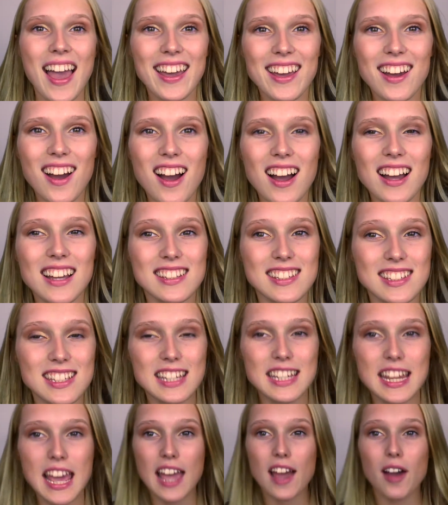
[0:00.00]
Hey guys,
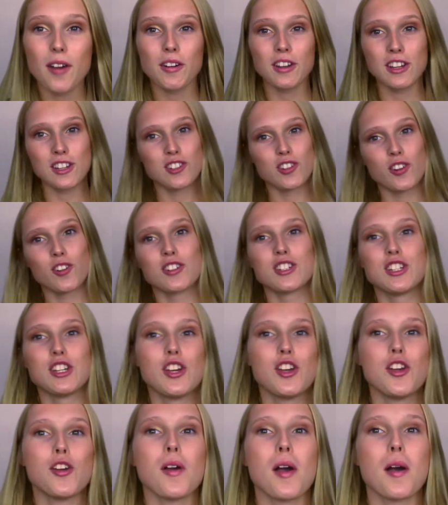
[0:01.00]
today I'm going to talk to
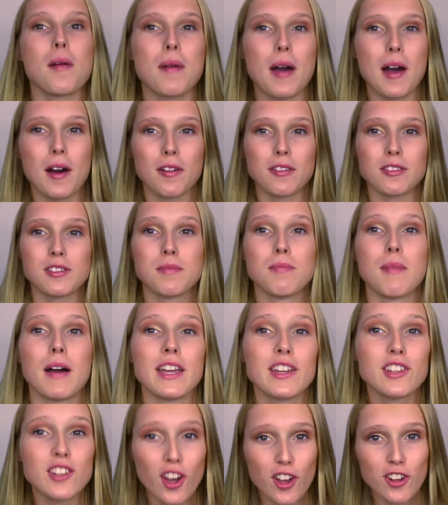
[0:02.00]
you about
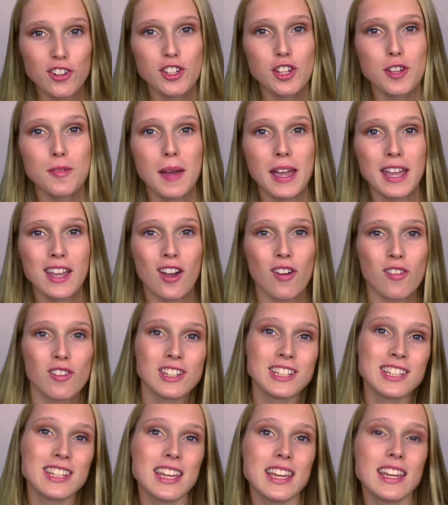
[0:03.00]
my go-to makeup
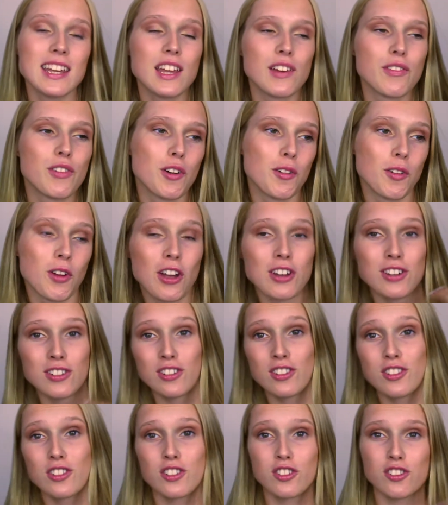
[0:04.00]
routine if I'm
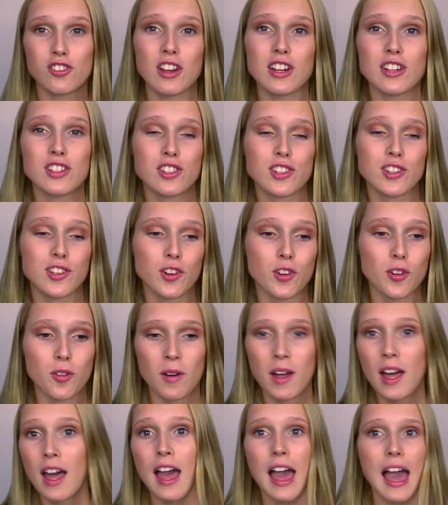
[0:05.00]
going straight to
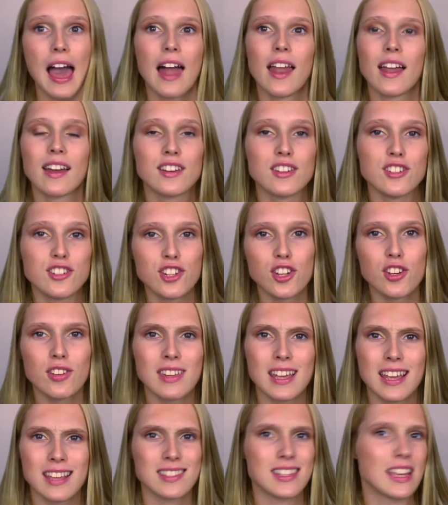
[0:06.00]
school, and I can do
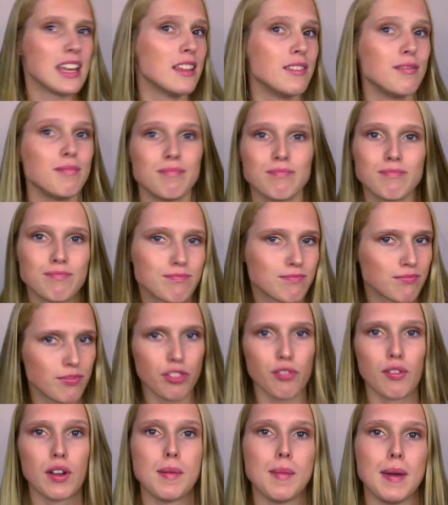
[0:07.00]
this in
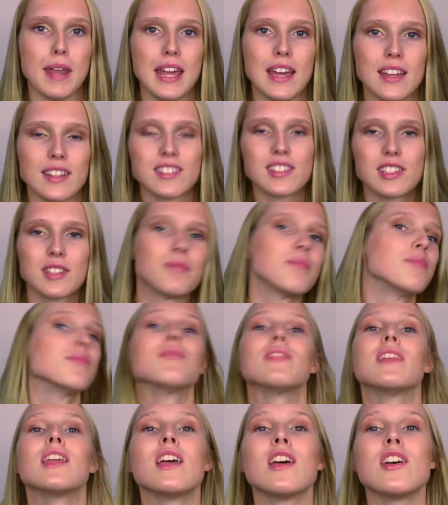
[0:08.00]
3 minutes.
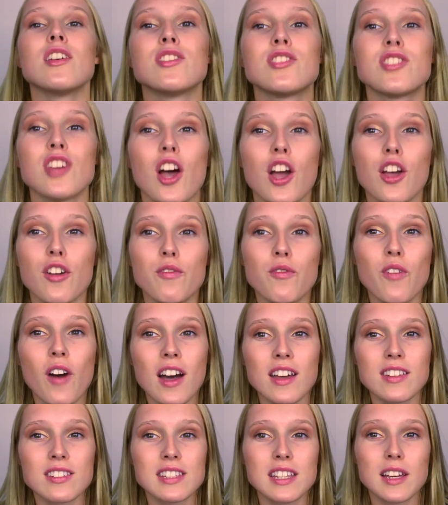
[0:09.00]
So
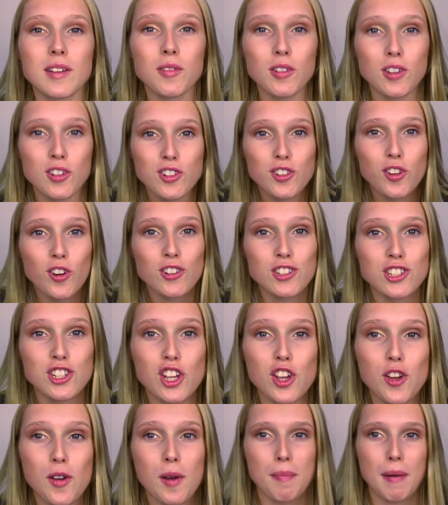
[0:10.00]
firstly I'm going to talk to
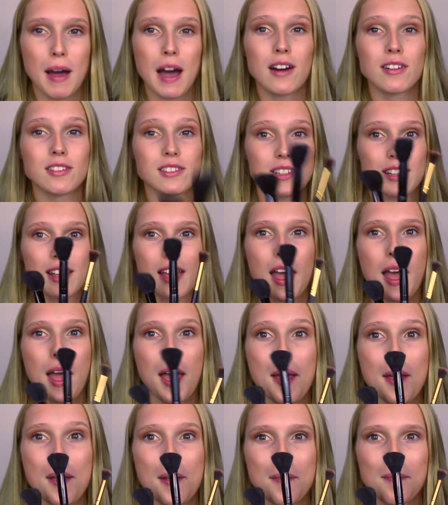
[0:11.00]
you about
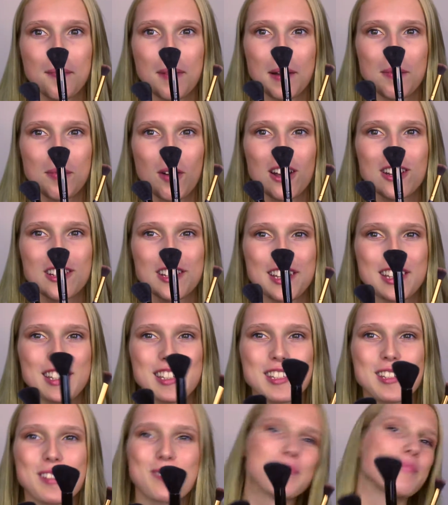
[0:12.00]
my
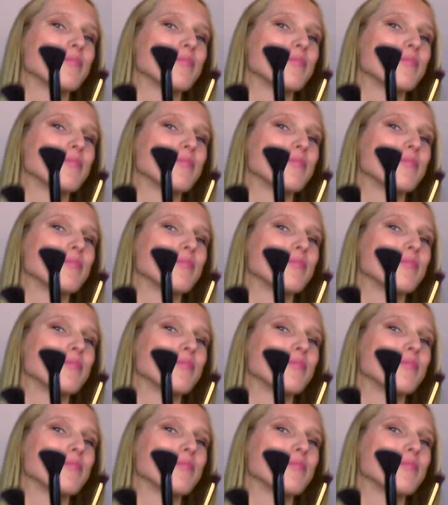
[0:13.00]
brushes.